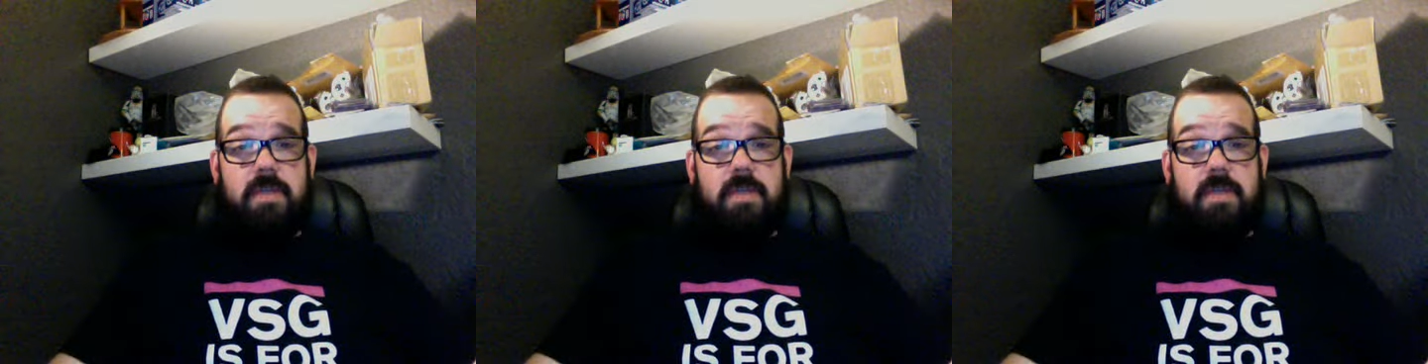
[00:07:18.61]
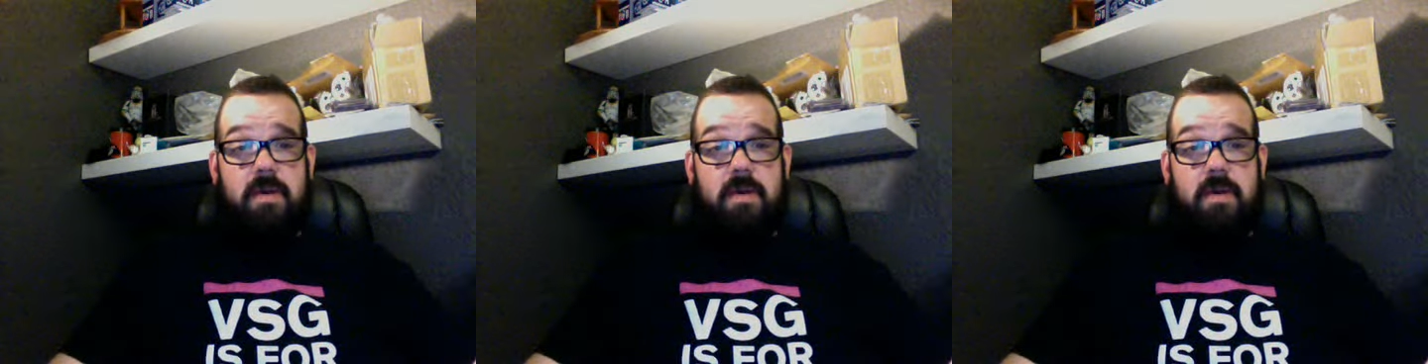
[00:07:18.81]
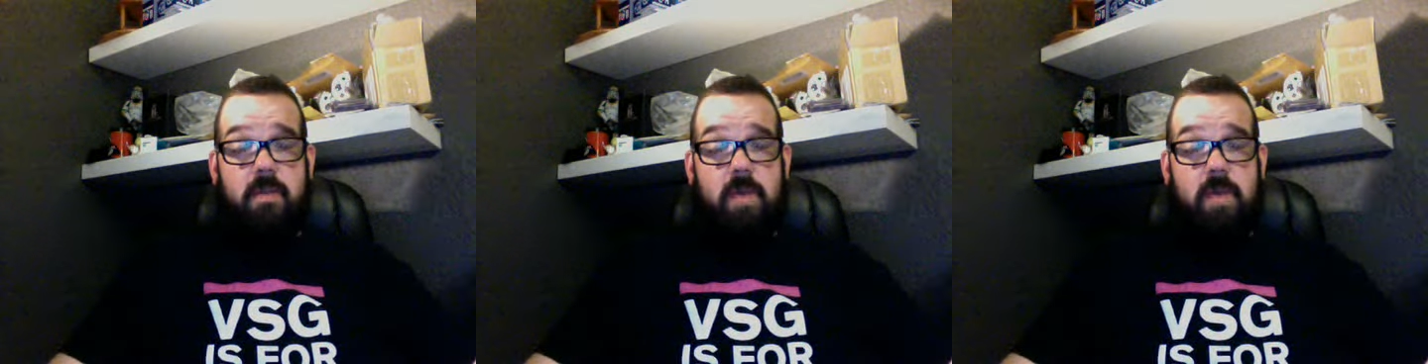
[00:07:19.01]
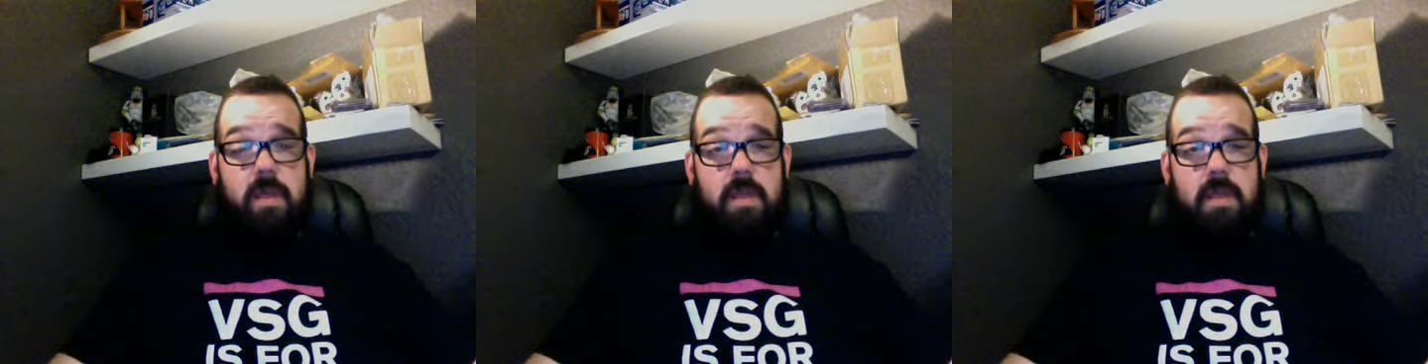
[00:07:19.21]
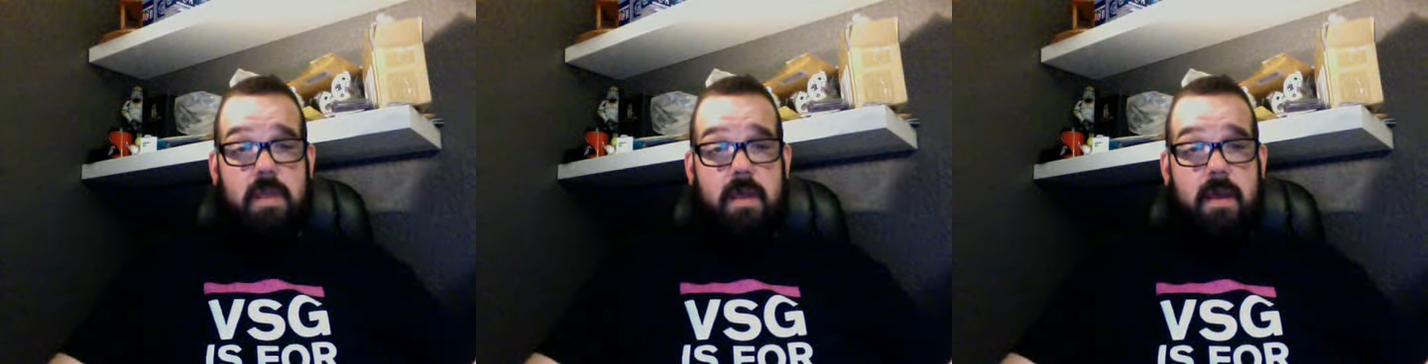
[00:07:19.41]
So I'm working
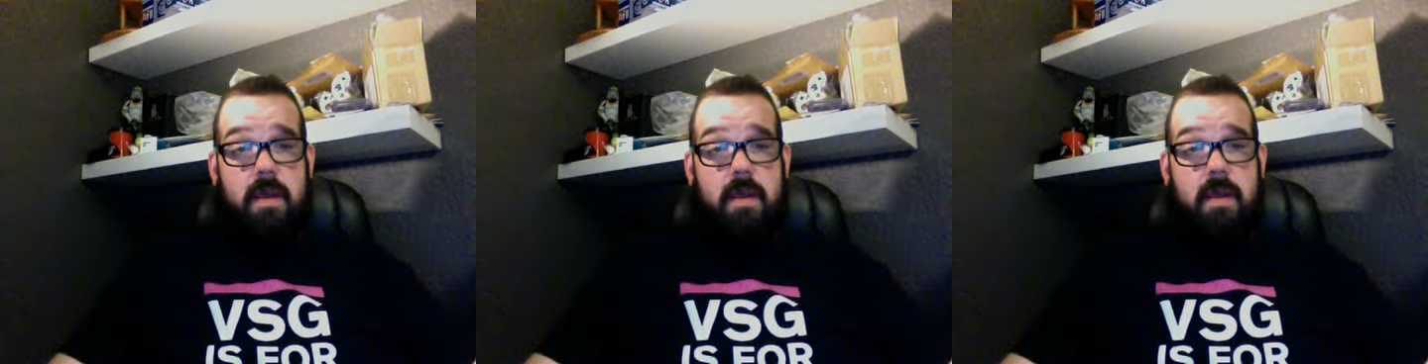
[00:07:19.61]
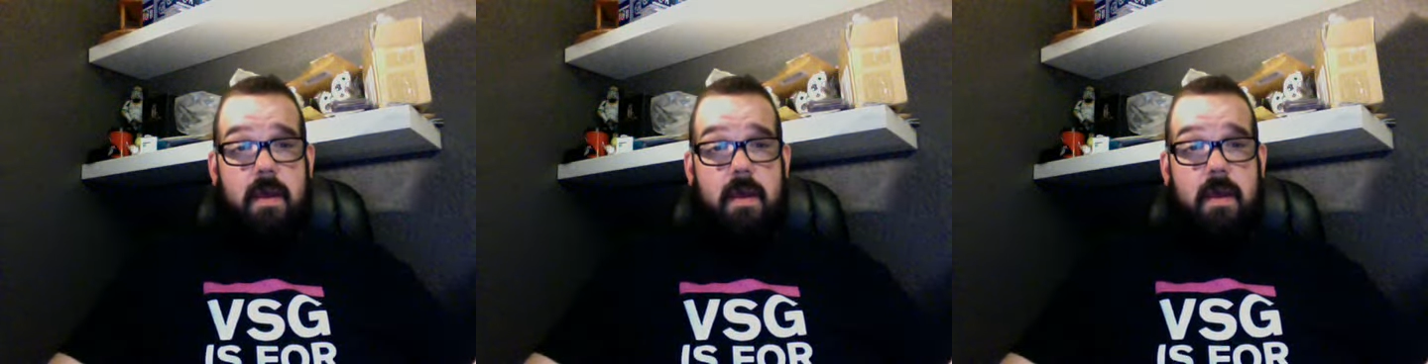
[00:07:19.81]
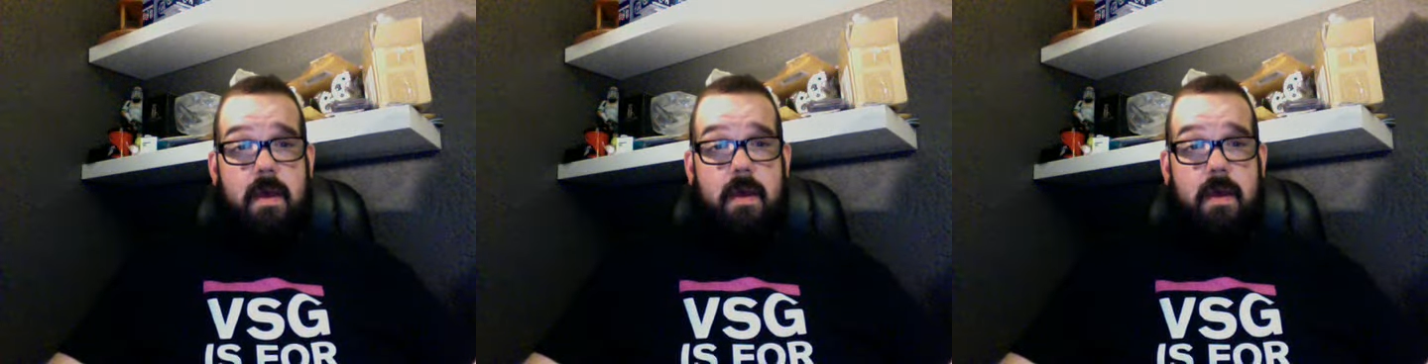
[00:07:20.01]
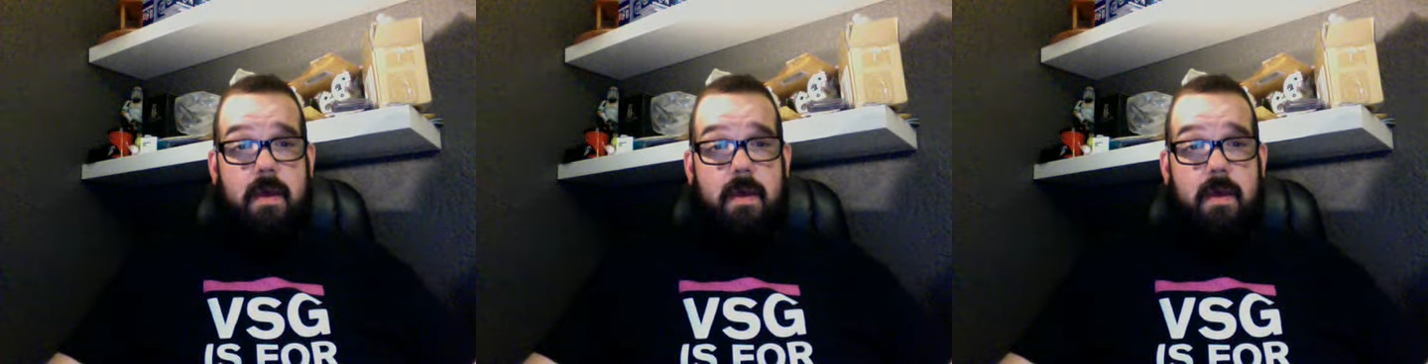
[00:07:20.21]
on that.